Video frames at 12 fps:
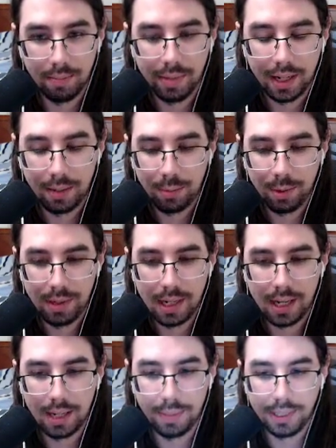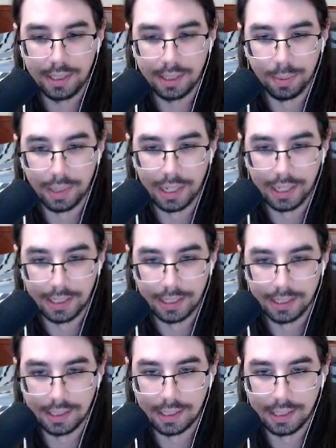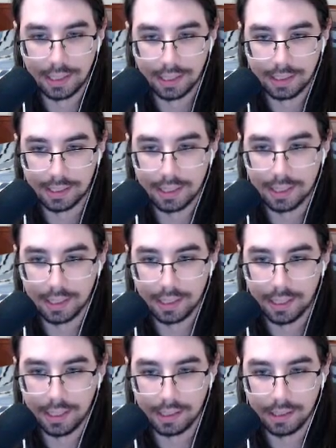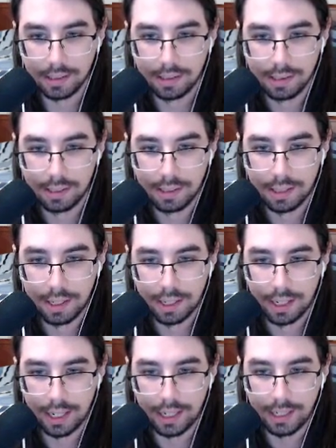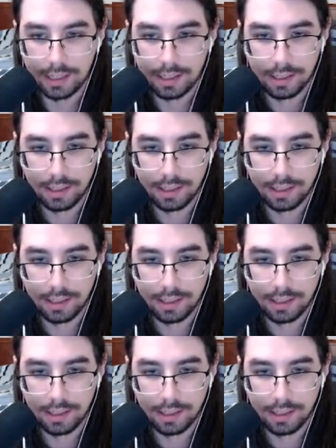but I would not be surprised to see this stall here at 8,